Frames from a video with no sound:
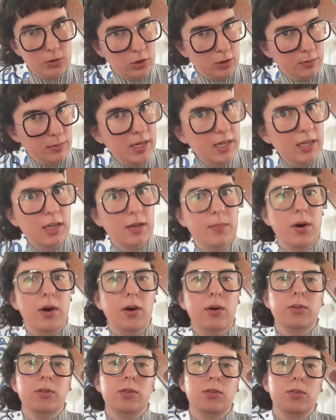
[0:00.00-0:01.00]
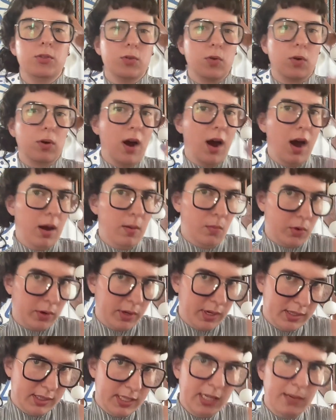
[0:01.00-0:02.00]
media posts or
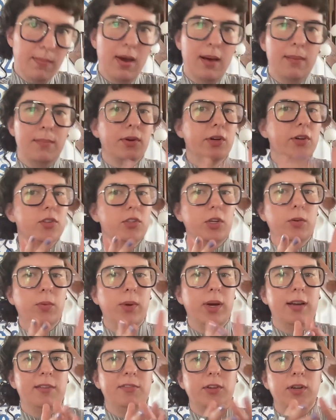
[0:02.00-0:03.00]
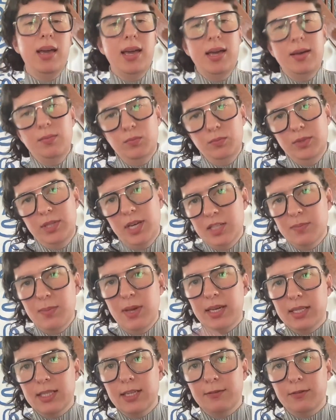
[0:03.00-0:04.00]
onboarding team members or whatever, it does
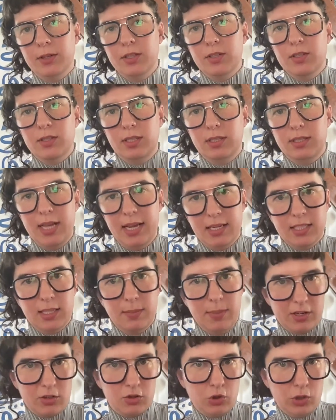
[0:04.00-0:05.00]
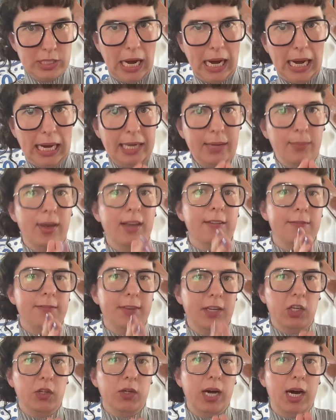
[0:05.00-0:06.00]
make a difference to take some extra time and
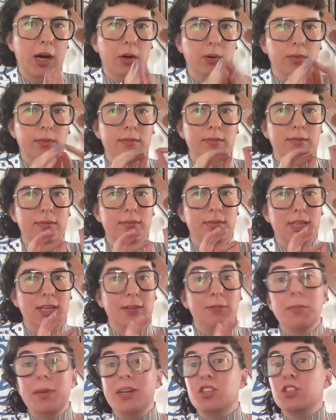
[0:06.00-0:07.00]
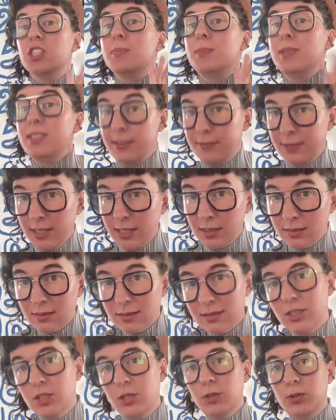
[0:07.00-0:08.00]
figure out information specific
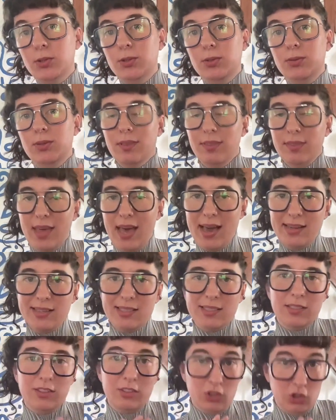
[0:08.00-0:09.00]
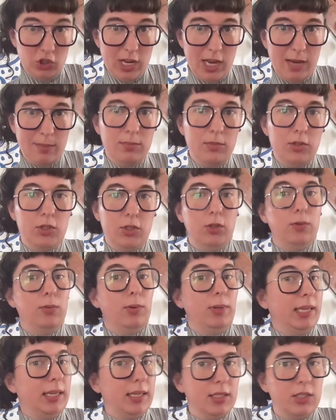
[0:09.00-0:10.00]
to that gem to
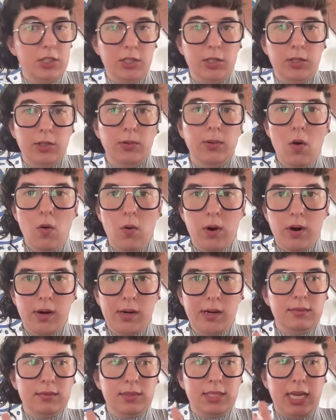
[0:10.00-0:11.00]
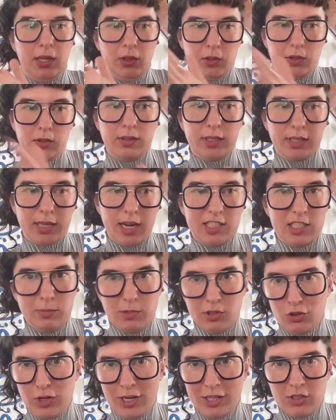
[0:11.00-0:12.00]
link it to or tailor the custom
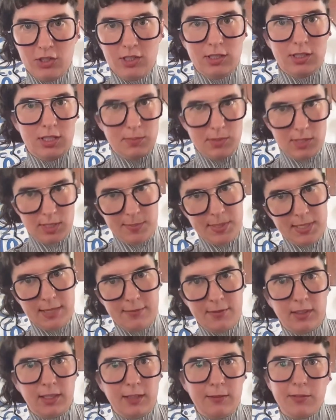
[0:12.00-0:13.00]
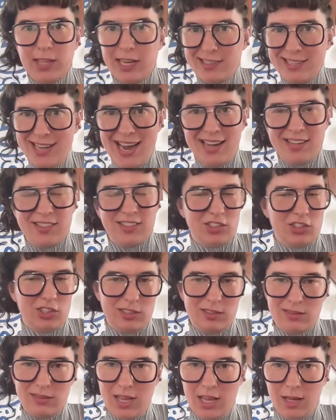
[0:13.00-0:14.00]
instructions specifically for that task. It
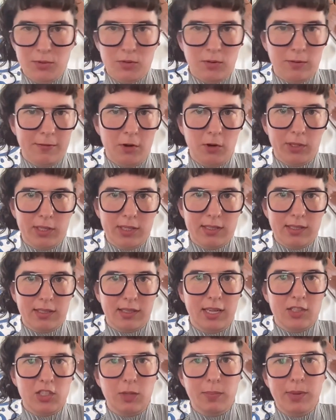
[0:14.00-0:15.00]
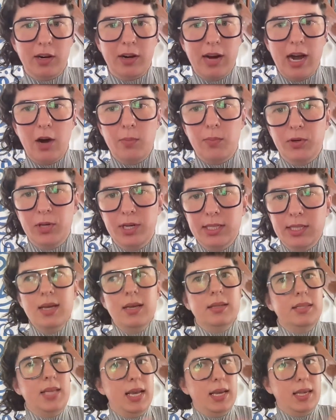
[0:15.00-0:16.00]
just helps with focus and gets you better outputs.
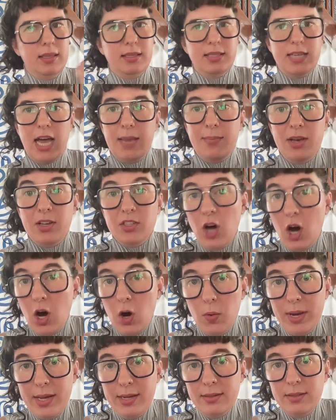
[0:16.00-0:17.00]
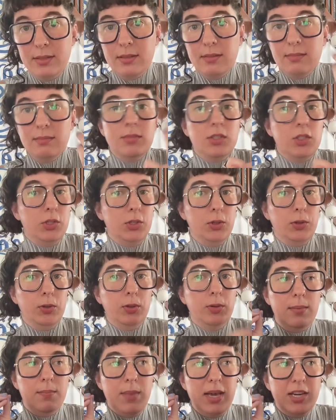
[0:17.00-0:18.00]
Taking the time, as always,
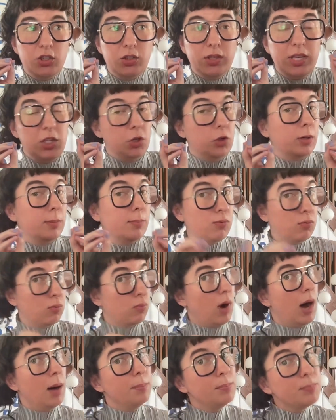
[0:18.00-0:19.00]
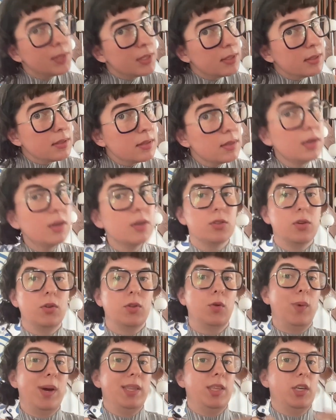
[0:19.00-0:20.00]
to make sure that your prompts, so
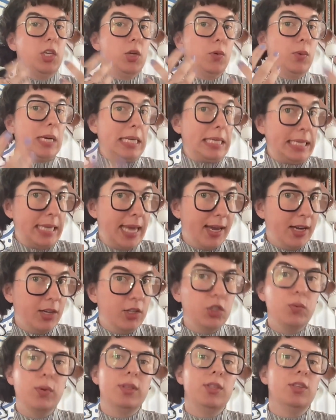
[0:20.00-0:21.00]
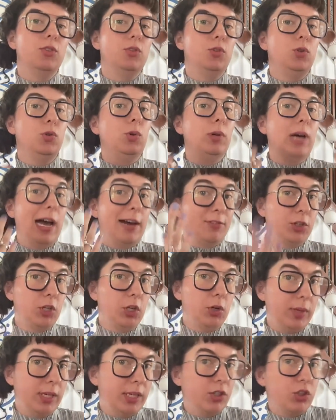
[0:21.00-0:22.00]
the way that you engage with this tool after
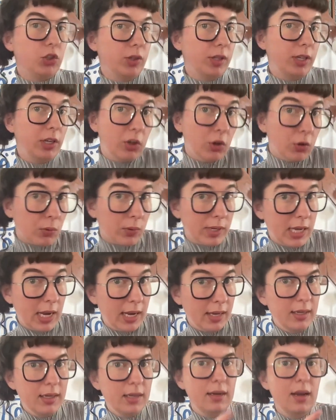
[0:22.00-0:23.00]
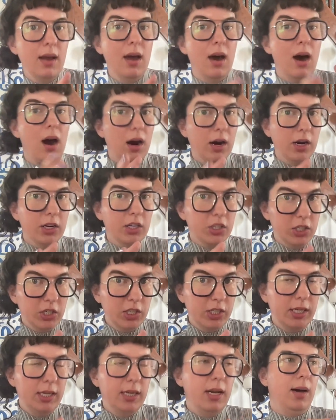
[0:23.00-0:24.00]
you initially create it, are
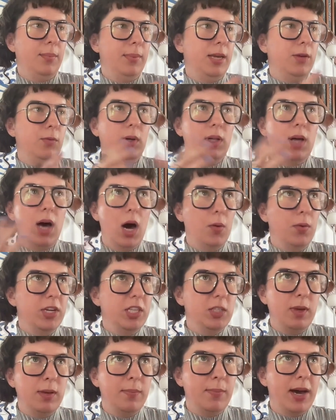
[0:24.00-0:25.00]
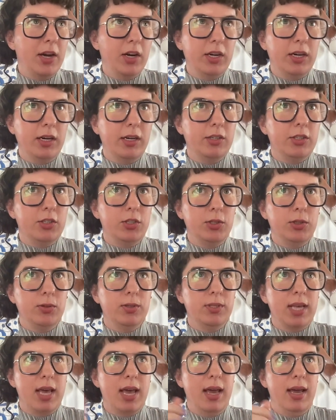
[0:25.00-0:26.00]
good. It will always be better to
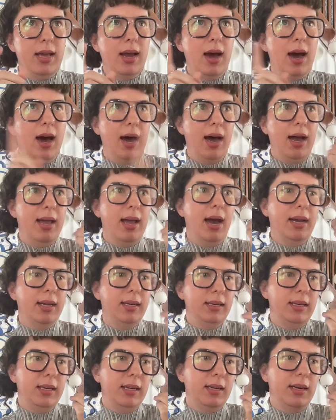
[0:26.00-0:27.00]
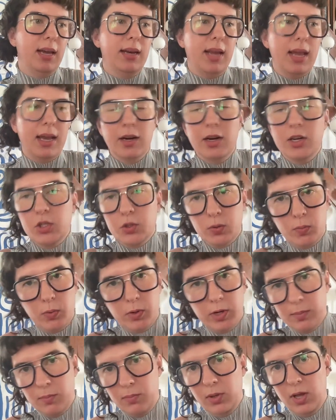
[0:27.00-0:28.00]
say, hi, I need an
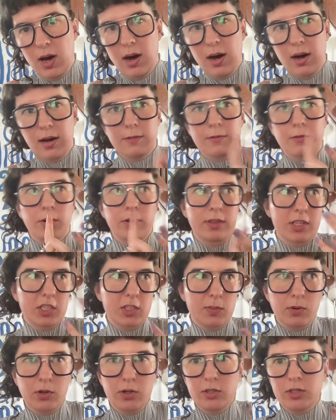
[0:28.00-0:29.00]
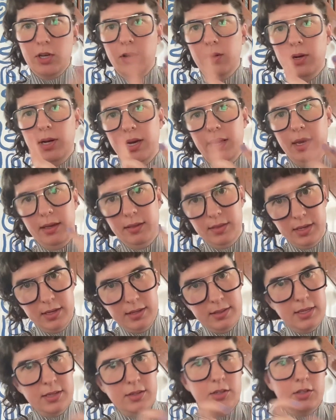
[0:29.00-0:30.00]
800-word blog for this persona in
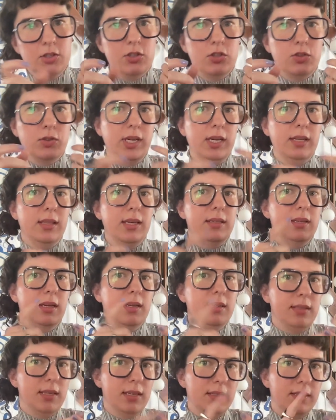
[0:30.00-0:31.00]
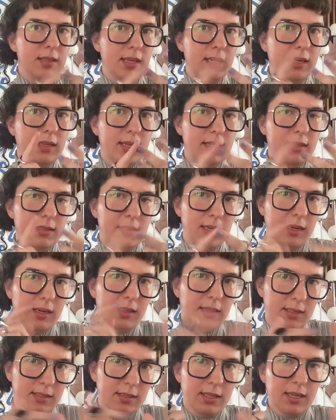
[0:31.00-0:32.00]
this industry that does this thing, this thing,
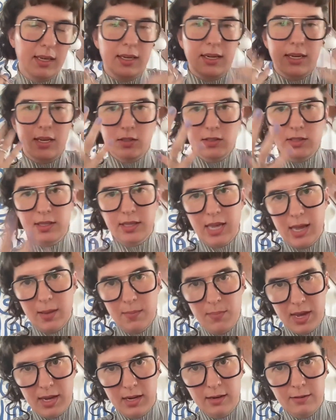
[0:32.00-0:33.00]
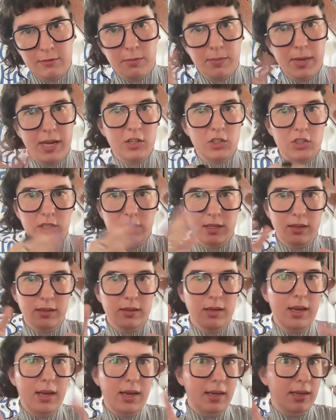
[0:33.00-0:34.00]
this thing, and here's the campaign information and
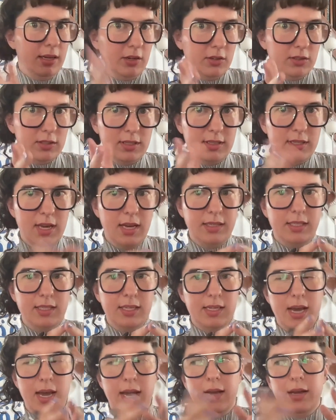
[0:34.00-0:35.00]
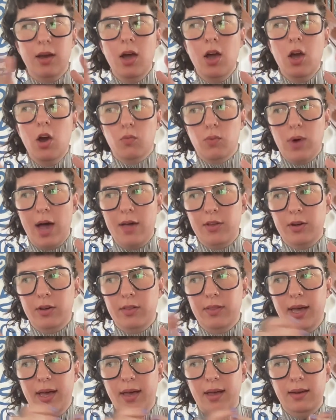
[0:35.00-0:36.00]
here's the CATA, rather
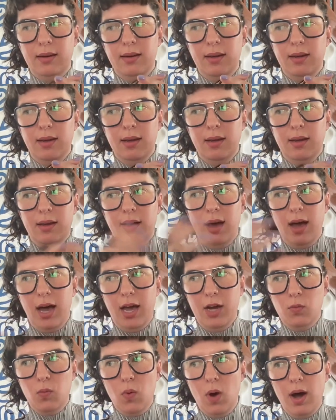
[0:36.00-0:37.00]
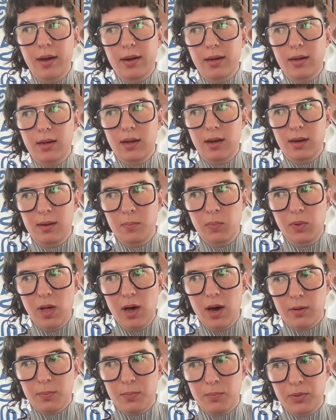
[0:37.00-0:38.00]
than I want a
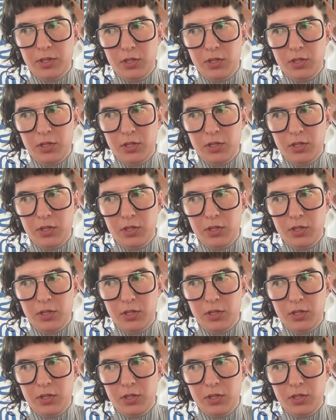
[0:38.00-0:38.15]
blog, please